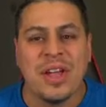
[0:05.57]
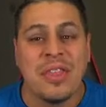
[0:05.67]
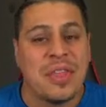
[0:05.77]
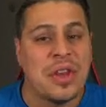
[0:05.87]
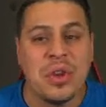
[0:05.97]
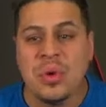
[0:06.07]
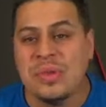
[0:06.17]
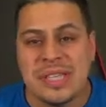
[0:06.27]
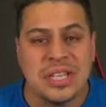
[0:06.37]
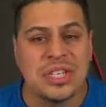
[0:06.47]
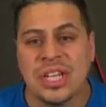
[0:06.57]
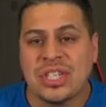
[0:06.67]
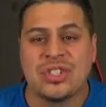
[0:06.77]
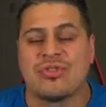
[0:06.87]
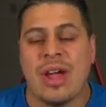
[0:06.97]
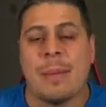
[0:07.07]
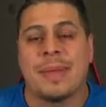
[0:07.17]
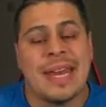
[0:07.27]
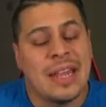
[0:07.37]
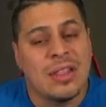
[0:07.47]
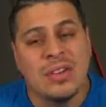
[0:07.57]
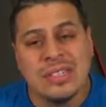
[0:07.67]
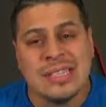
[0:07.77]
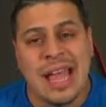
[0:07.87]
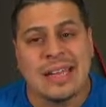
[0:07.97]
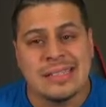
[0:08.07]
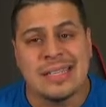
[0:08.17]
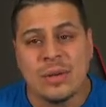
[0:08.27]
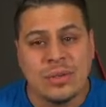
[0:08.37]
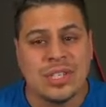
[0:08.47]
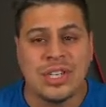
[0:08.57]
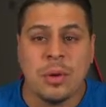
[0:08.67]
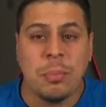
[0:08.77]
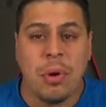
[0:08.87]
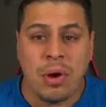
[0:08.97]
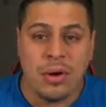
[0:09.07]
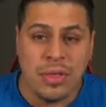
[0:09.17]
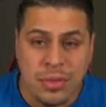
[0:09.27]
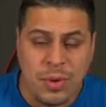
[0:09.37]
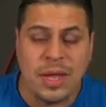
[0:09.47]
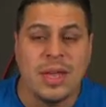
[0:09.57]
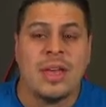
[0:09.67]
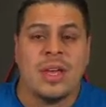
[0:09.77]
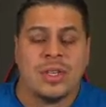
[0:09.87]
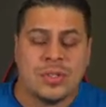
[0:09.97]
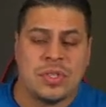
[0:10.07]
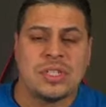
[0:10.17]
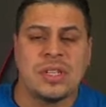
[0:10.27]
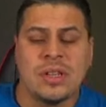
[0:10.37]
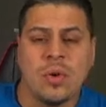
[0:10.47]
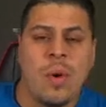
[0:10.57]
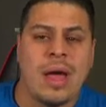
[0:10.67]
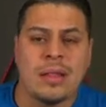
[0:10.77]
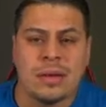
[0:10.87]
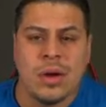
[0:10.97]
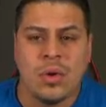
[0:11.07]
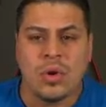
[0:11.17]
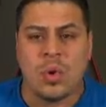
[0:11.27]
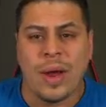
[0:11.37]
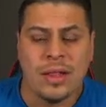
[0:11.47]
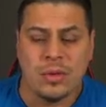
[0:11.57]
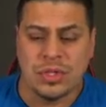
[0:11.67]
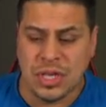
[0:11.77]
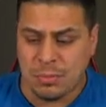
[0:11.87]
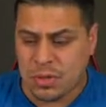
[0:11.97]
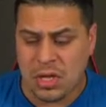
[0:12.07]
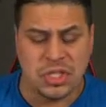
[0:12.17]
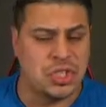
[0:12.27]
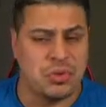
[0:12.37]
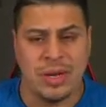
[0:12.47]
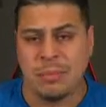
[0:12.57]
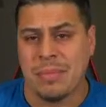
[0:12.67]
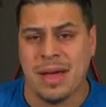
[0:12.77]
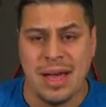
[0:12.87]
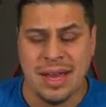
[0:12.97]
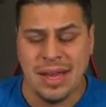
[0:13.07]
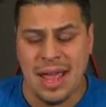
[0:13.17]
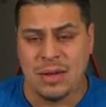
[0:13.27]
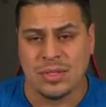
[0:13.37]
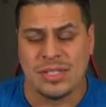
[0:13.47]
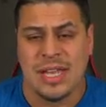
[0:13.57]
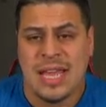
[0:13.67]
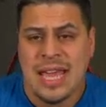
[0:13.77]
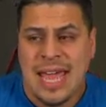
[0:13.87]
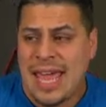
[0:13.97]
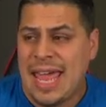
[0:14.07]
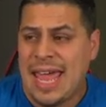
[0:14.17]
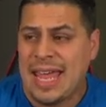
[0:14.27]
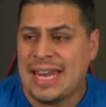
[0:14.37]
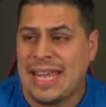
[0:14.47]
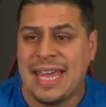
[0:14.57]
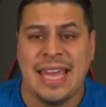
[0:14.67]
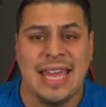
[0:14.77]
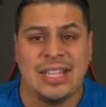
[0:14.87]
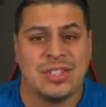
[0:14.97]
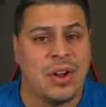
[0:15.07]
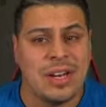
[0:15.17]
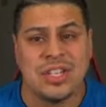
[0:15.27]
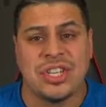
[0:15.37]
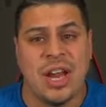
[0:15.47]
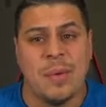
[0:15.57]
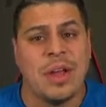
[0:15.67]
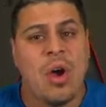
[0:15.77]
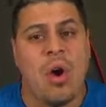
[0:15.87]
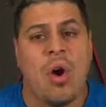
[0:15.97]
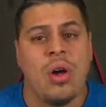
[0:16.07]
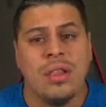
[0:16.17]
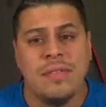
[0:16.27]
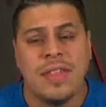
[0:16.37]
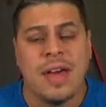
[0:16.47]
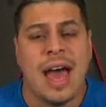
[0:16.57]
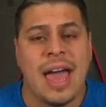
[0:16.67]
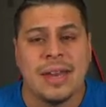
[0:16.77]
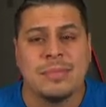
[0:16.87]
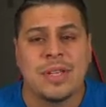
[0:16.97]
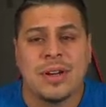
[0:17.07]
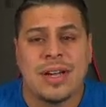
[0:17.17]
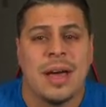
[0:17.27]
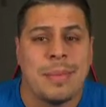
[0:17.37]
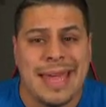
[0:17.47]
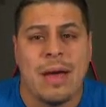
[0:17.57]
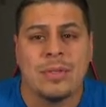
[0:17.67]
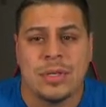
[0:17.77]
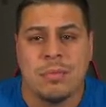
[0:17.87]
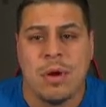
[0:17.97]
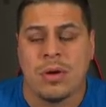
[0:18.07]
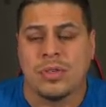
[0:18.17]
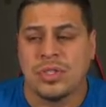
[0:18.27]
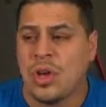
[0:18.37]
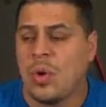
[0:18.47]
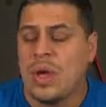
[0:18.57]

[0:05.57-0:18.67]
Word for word: the news that just dropped and it looks like Zero Chill Part 3. So just a little while ago, Kralo jumped on stream unannounced and he started sharing all of the items that are coming out tomorrow. So